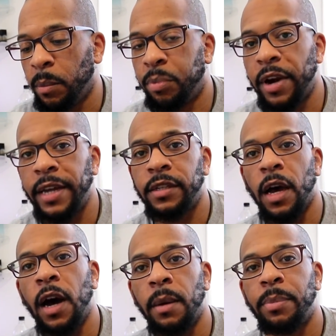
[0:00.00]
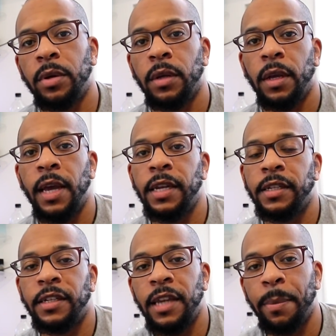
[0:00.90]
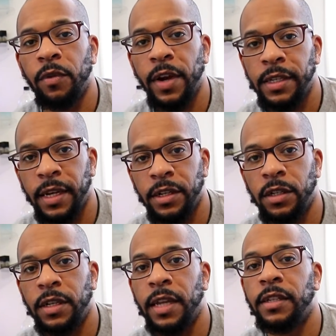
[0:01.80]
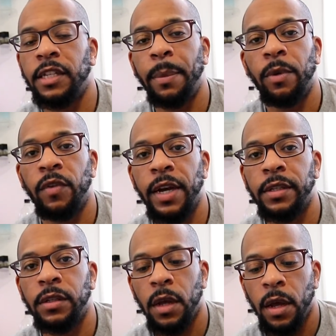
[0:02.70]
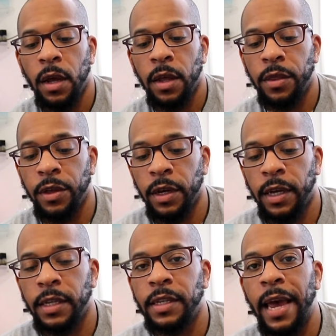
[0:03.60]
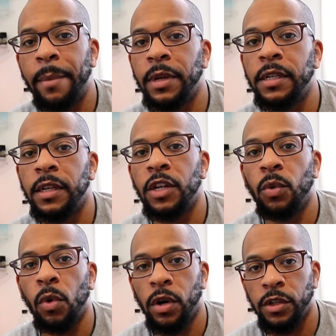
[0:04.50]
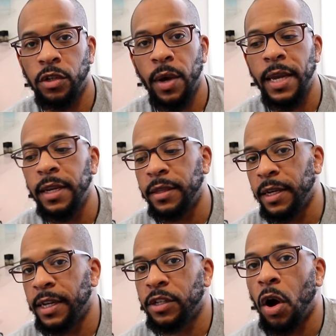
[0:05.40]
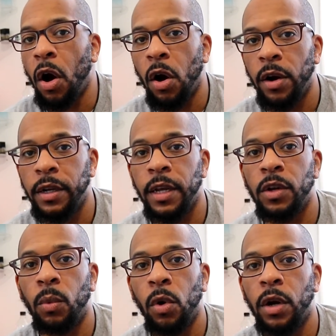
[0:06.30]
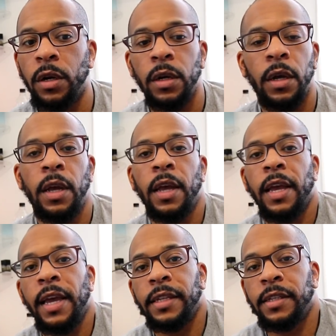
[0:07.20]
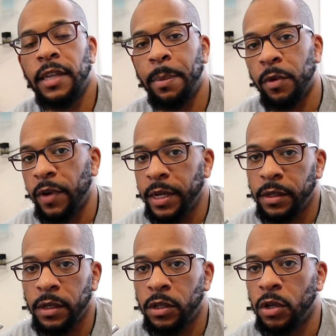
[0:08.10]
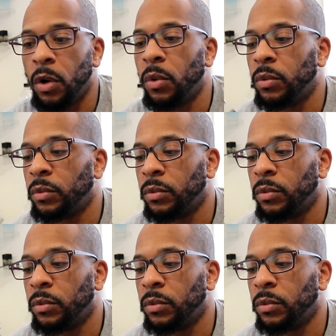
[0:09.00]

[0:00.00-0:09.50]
breaks up and it separates I should say it separates the contaminants in the water so anything that's hard in the water it separates it so